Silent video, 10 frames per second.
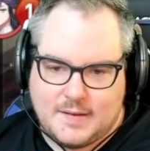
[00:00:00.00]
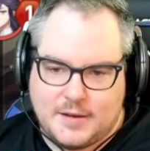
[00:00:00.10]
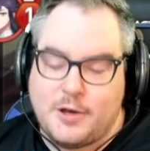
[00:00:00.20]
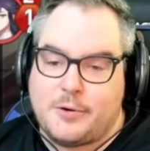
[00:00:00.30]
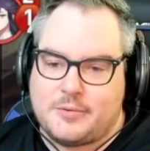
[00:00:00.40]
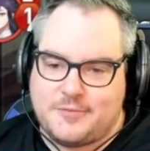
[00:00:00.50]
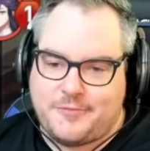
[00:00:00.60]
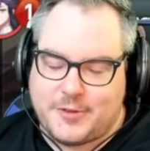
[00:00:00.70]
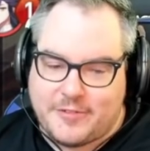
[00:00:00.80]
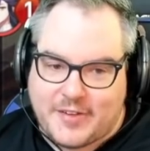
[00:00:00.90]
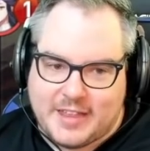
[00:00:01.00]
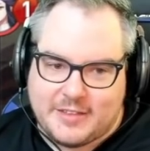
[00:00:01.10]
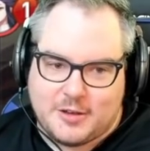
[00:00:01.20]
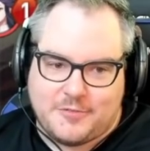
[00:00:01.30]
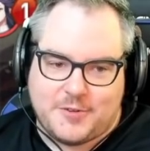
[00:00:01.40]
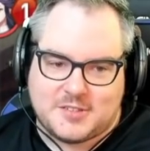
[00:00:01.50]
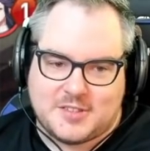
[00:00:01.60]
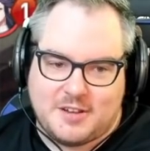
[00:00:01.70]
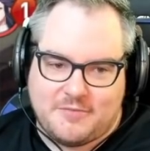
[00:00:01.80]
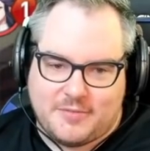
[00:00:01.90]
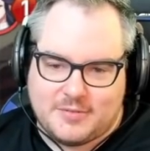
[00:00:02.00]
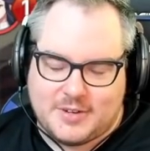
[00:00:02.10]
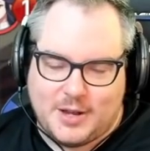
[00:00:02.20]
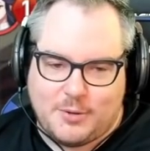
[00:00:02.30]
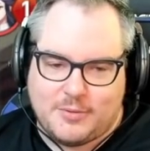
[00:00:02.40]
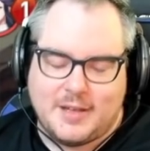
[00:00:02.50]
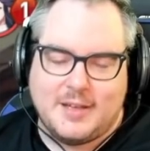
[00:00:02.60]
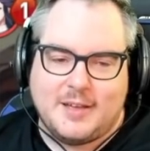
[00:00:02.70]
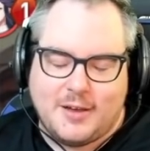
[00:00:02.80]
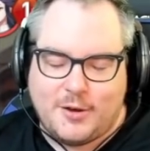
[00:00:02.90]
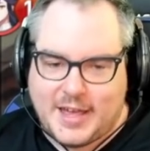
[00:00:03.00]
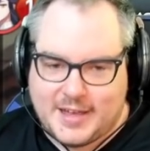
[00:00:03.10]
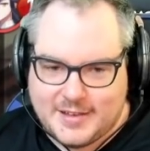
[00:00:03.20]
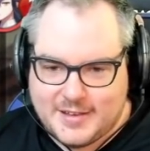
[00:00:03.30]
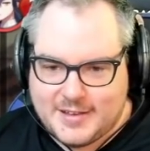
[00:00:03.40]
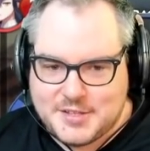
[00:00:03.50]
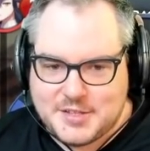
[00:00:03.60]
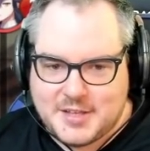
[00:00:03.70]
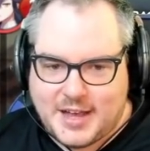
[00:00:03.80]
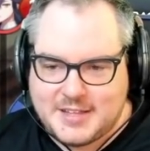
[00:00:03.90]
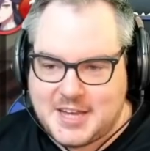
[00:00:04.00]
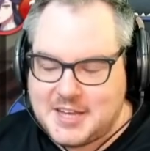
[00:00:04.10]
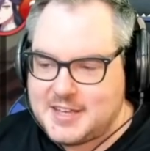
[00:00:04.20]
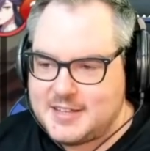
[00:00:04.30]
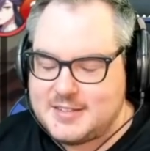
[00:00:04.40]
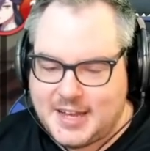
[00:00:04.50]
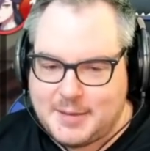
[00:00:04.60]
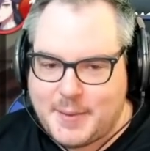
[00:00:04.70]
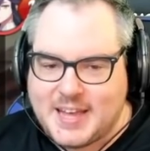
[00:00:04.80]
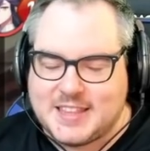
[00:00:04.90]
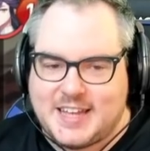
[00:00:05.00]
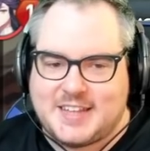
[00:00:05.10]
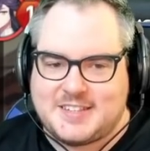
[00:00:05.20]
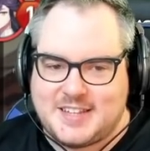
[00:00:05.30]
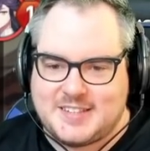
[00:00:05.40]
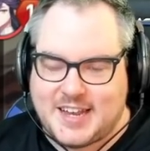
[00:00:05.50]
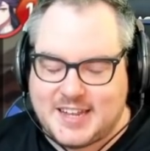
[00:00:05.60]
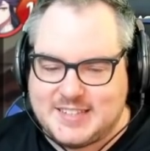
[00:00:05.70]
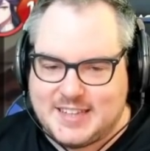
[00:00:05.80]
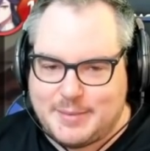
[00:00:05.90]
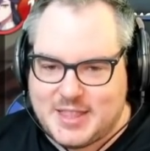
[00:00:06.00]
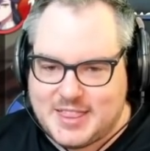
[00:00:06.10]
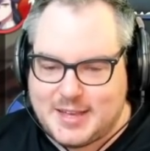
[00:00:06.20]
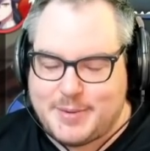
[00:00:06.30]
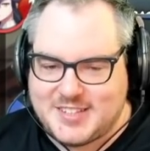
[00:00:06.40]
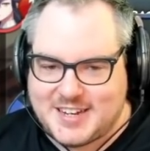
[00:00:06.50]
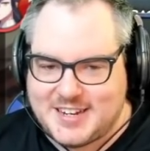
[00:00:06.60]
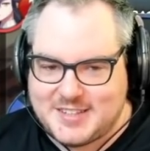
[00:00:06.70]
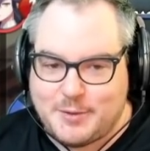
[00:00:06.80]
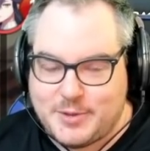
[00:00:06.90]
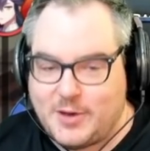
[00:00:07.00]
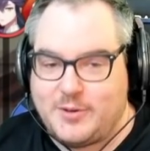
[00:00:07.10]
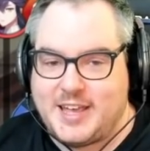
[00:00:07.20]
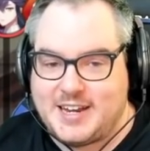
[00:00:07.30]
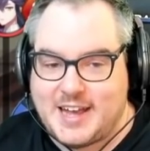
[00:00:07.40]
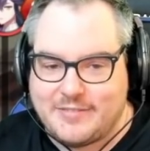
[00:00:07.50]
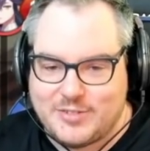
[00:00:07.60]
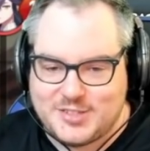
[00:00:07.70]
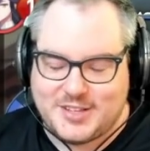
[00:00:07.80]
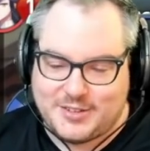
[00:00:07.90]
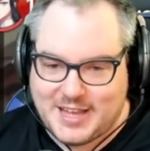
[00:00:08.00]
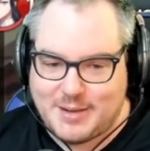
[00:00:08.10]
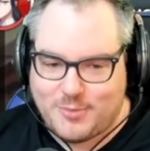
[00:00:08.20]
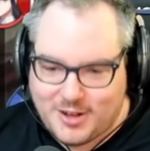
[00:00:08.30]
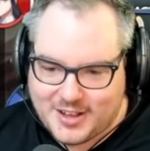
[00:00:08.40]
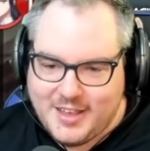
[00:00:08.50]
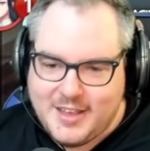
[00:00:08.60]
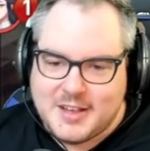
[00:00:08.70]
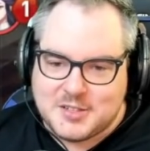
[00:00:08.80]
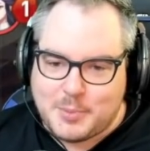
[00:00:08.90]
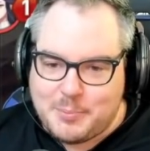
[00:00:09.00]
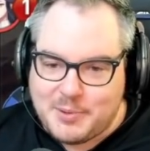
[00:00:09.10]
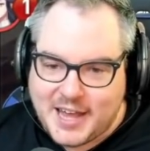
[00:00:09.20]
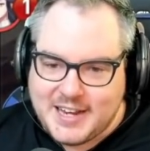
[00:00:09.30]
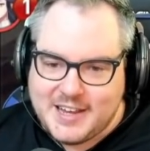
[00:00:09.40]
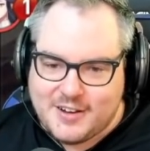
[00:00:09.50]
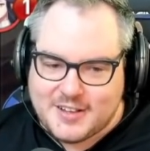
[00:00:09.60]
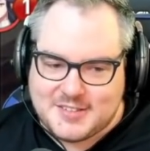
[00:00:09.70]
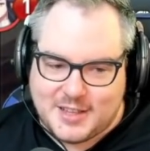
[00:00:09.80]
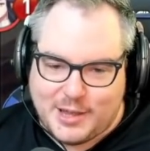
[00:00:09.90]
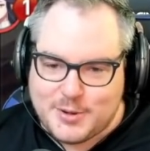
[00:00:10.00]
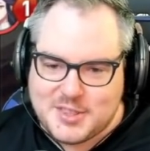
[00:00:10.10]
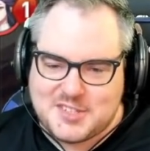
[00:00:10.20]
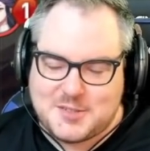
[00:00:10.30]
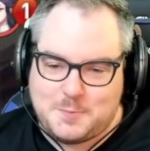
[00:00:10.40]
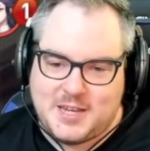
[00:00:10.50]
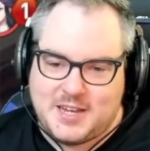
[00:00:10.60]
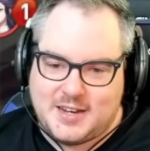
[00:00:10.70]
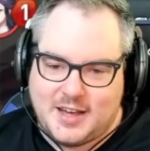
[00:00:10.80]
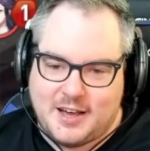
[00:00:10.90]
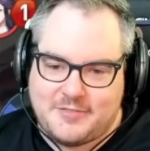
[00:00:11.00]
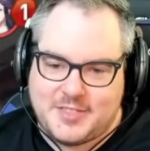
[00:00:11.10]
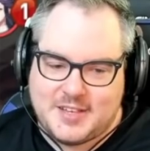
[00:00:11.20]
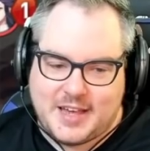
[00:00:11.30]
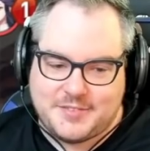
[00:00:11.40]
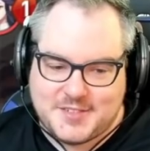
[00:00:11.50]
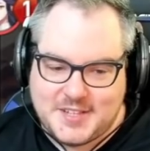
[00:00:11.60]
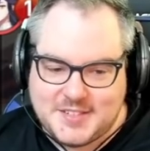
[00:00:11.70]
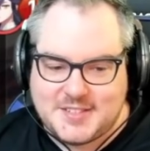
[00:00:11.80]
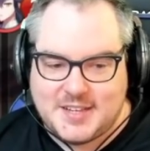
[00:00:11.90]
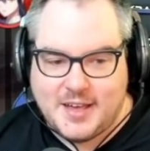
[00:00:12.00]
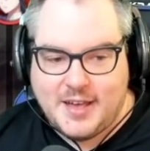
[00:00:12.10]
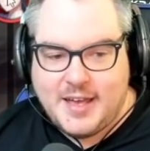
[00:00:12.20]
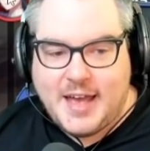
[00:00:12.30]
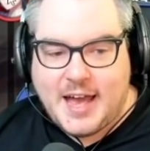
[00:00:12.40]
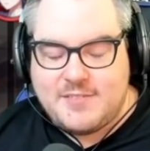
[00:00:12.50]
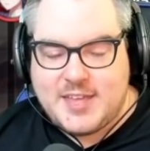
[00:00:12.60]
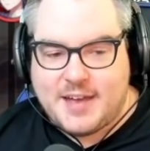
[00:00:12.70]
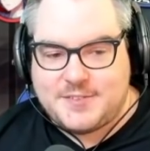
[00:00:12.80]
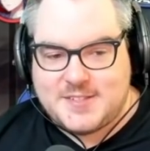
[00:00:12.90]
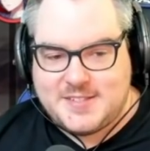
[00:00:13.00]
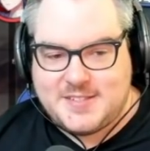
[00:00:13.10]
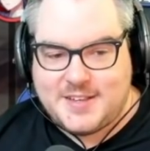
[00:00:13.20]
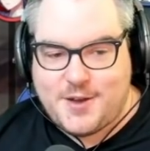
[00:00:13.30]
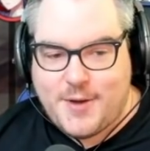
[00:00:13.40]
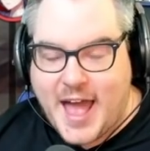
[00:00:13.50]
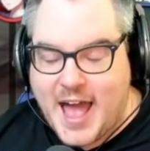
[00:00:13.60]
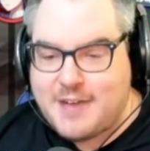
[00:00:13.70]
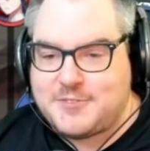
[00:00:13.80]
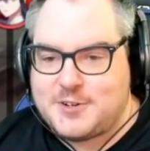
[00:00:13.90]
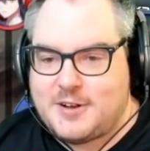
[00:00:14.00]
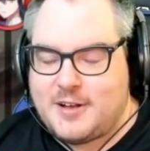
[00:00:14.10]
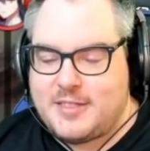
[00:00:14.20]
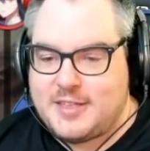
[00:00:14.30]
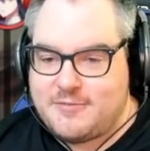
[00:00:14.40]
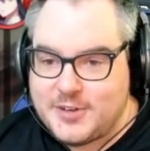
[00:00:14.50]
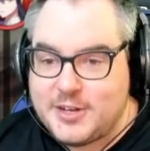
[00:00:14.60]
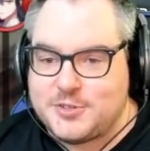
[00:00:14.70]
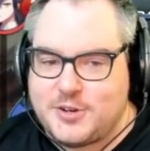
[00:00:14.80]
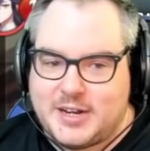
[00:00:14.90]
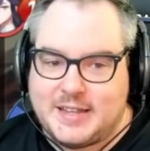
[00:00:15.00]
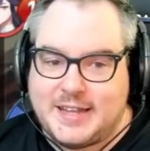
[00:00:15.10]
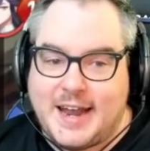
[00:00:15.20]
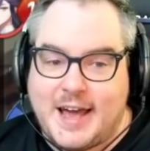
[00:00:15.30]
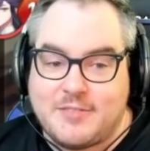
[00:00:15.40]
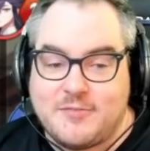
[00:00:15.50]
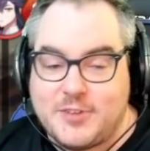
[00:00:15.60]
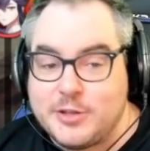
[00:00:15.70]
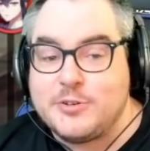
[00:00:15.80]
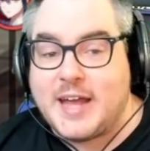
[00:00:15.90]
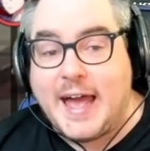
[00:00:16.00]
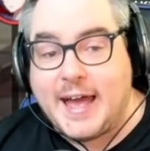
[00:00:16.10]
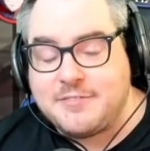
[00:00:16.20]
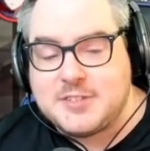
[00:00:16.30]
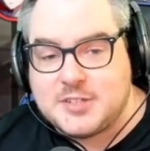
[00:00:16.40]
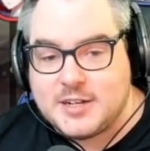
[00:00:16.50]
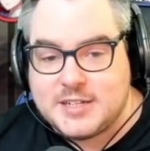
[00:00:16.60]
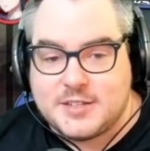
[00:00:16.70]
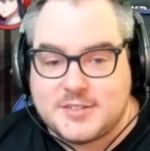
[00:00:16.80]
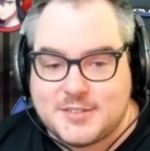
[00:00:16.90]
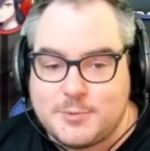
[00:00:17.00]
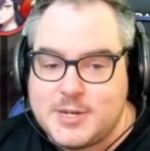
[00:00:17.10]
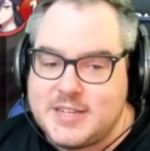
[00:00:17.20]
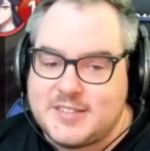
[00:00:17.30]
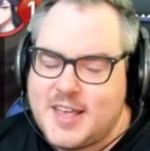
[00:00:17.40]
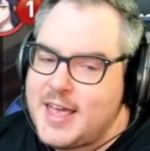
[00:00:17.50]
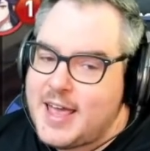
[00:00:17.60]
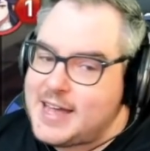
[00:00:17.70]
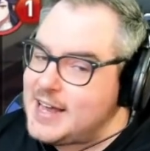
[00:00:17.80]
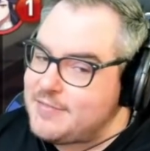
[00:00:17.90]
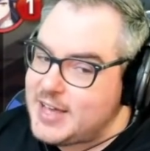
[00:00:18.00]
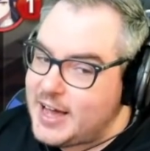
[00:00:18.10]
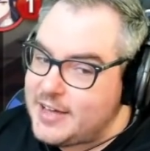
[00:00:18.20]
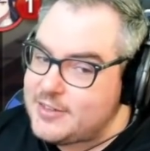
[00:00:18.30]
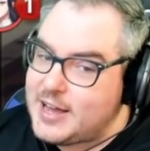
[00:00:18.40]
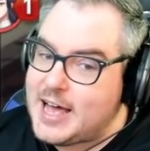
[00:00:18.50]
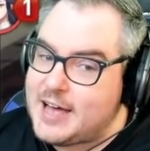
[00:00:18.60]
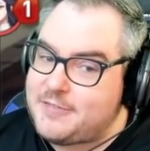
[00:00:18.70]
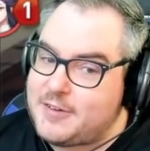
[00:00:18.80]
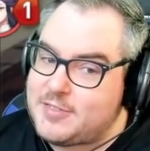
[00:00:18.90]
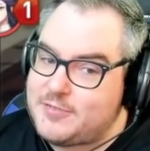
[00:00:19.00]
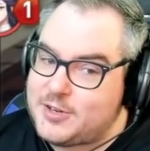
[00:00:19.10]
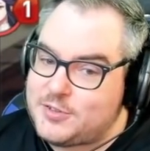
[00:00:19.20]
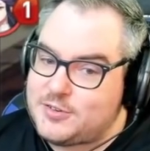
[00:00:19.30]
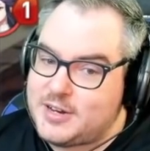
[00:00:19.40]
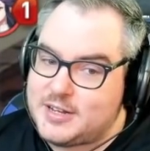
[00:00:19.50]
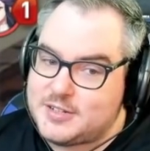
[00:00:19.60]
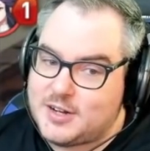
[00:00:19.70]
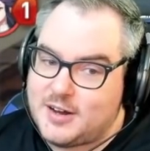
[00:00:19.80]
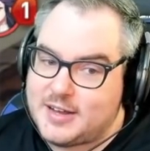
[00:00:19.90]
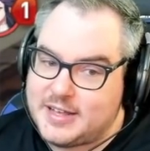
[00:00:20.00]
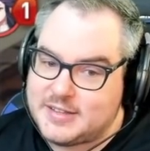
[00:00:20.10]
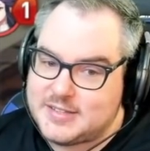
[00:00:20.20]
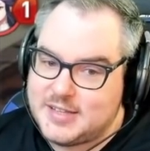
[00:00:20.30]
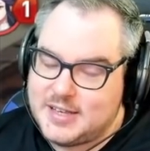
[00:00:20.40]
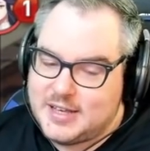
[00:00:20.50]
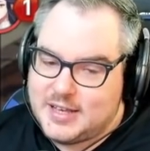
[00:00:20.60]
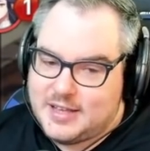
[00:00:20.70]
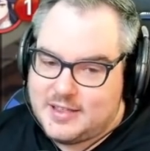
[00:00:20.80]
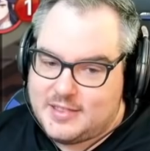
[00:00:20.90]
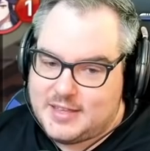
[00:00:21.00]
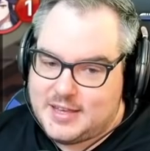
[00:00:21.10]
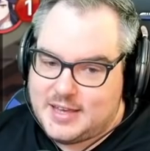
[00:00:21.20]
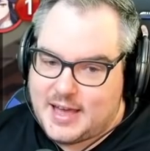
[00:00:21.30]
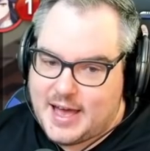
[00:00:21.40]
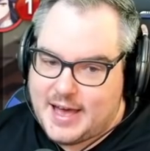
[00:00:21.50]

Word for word: No, for the Violet to go first, and then no. Okay. I take back the last 10 seconds and let me think my sentence out without getting every single name wrong. So my plan here is to lower the speed of the FCC, have the FCC go after the Vildred, and then have the Vildred have to target the Cerise, and have the other half of the Vildred target the